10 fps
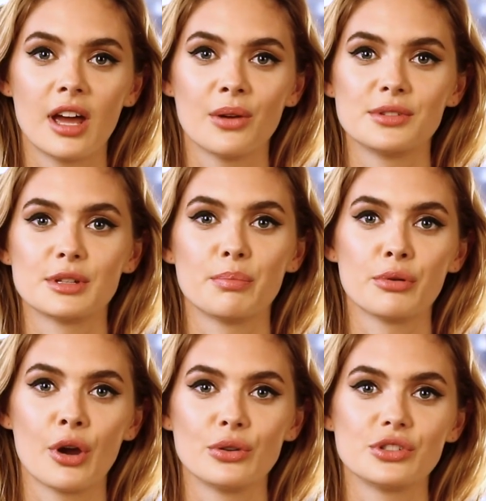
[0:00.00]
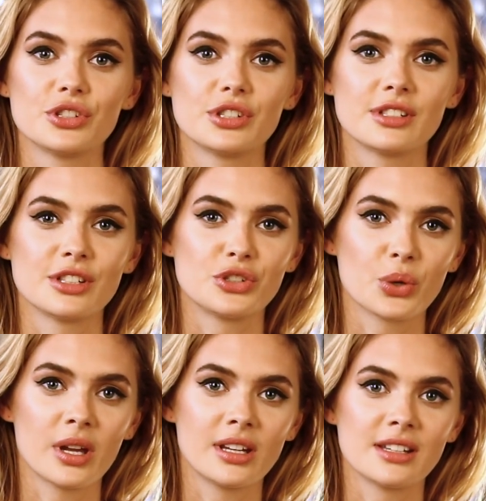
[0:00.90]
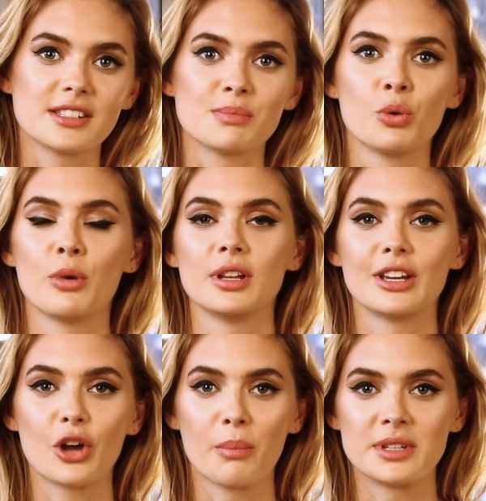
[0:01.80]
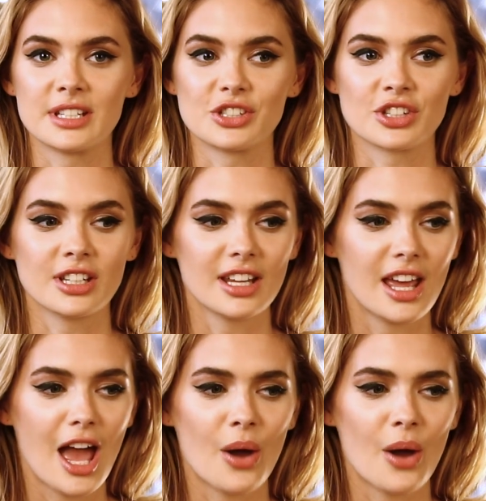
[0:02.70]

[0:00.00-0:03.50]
I was approached to join a small modelling competition.